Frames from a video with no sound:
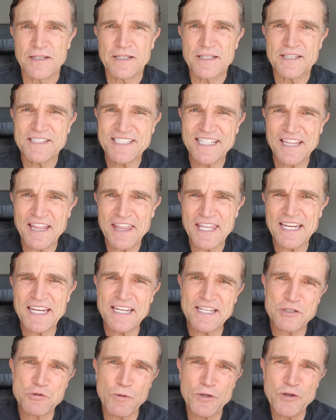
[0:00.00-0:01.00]
See, the thing
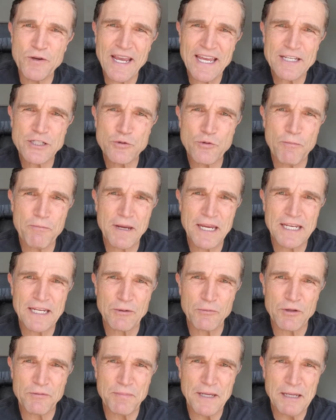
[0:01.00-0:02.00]
is, when you get into a
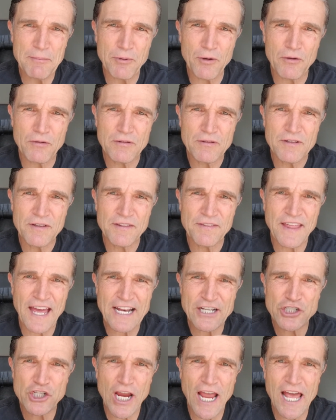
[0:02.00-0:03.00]
meeting with people,
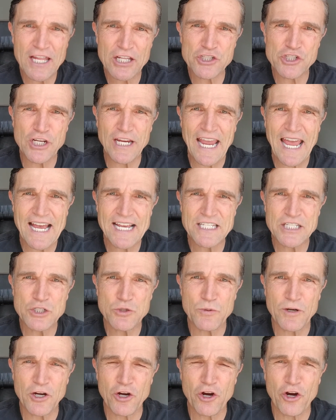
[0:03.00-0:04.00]
that challenging has
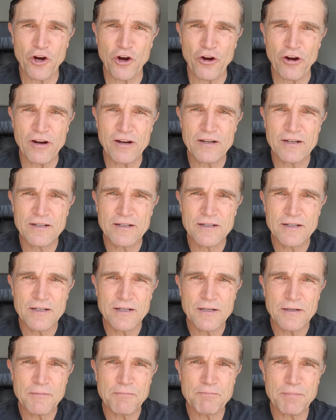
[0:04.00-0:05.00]
to occur.
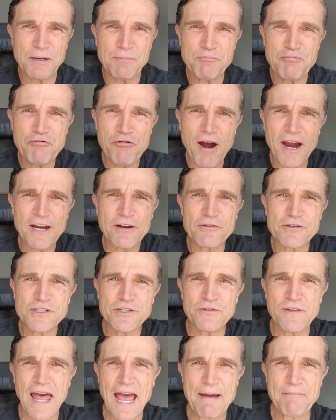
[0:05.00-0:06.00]
But prior
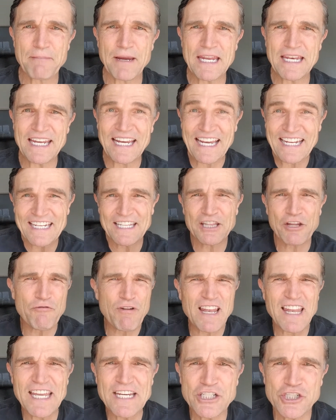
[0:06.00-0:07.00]
to that meeting and in the
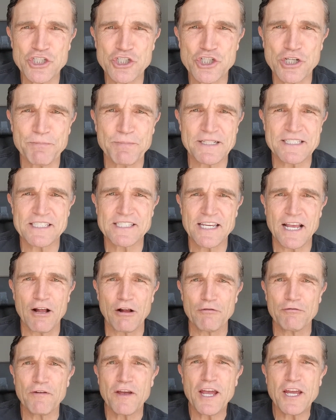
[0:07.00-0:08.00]
relationship
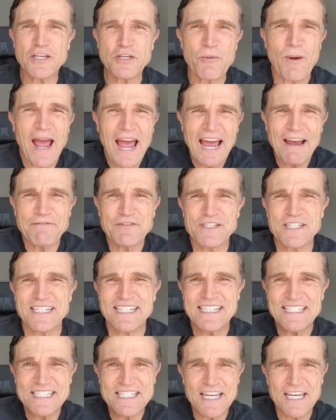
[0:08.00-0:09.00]
itself, you have to
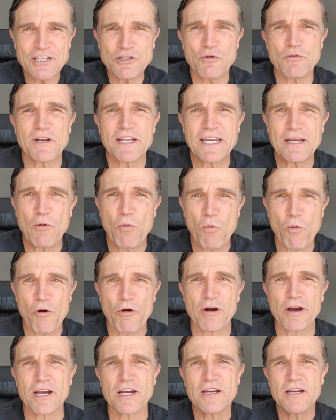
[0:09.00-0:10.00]
continually
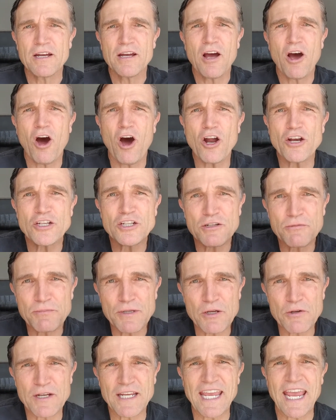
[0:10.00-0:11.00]
work on
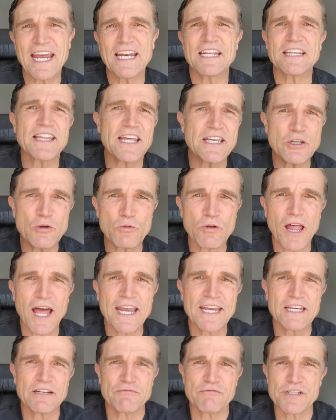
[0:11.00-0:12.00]
communicating that you
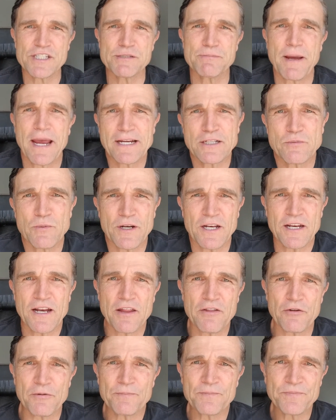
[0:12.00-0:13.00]
like and respect one
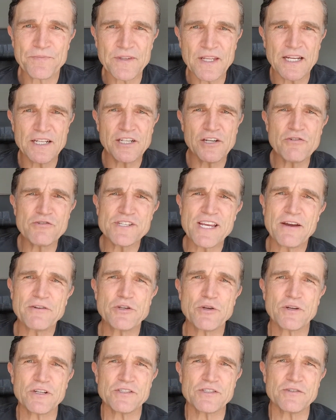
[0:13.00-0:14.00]
another. And here's how
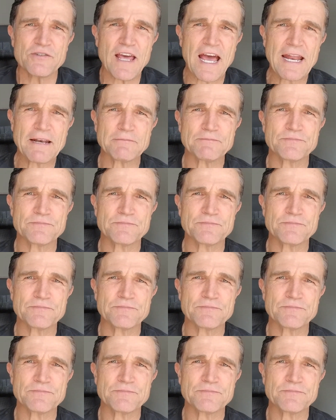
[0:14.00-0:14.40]
you can do that.